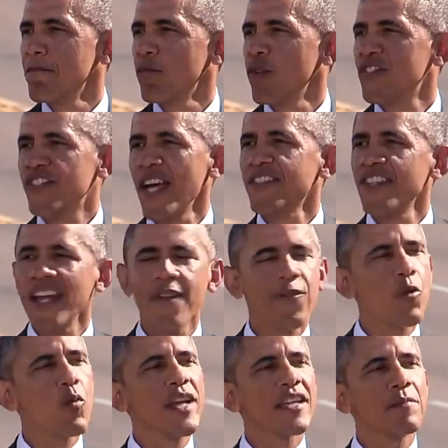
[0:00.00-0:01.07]
With such an
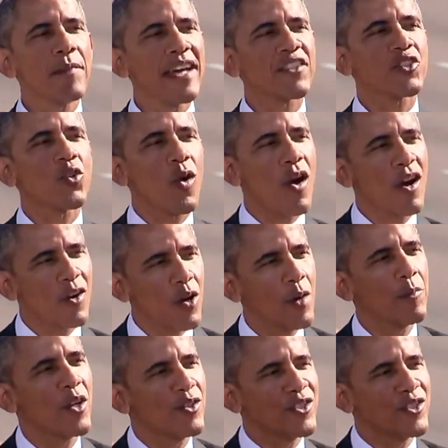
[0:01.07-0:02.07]
effort, we can make sure our criminal